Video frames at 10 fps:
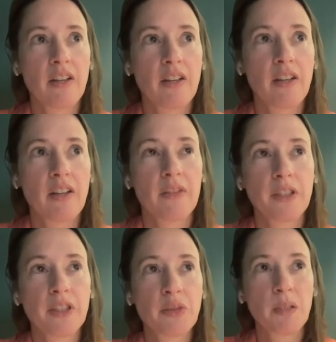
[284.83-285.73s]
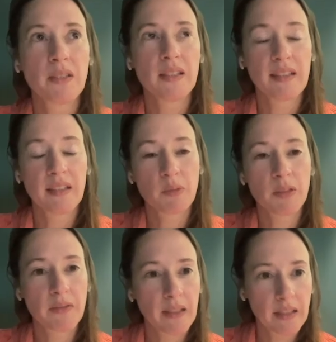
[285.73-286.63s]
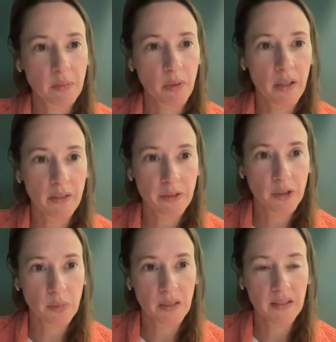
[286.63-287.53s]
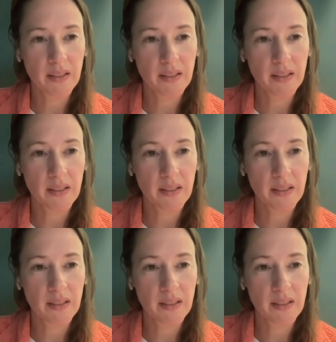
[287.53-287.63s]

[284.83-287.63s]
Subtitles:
fish species, specifically smaller fish species,